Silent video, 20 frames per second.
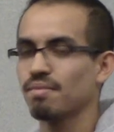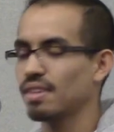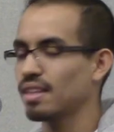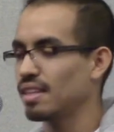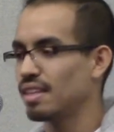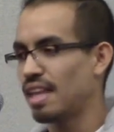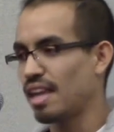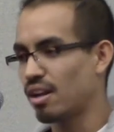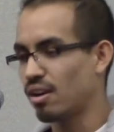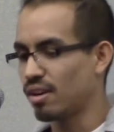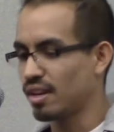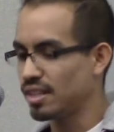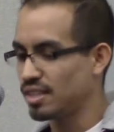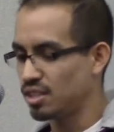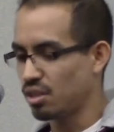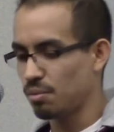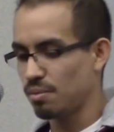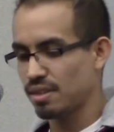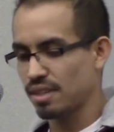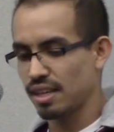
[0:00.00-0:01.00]
later on he
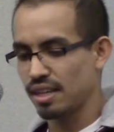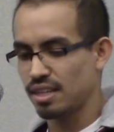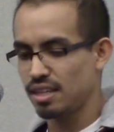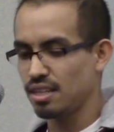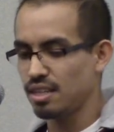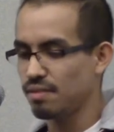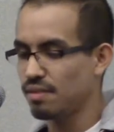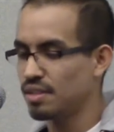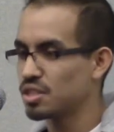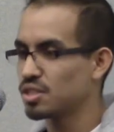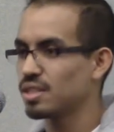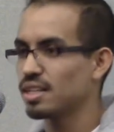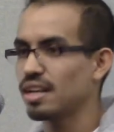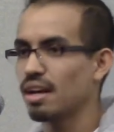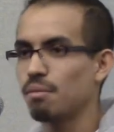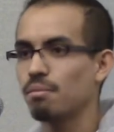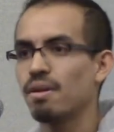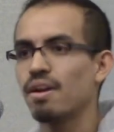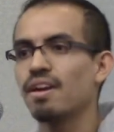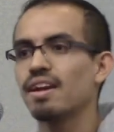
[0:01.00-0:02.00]
told me that he eventually
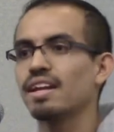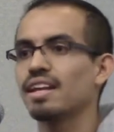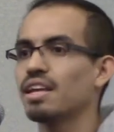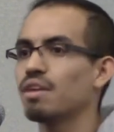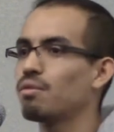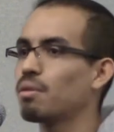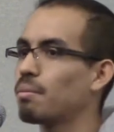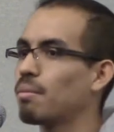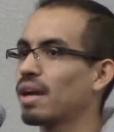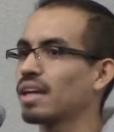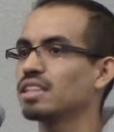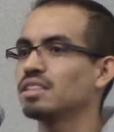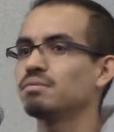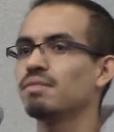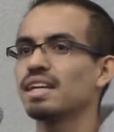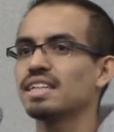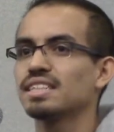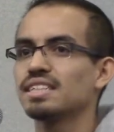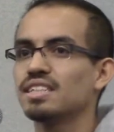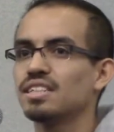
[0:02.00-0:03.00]
got married and he went back to
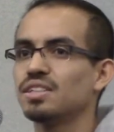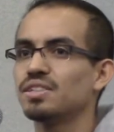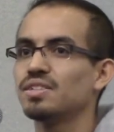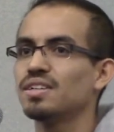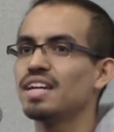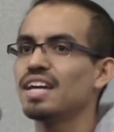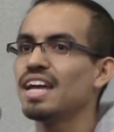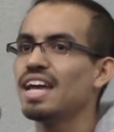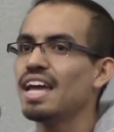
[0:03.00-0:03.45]
Mexico.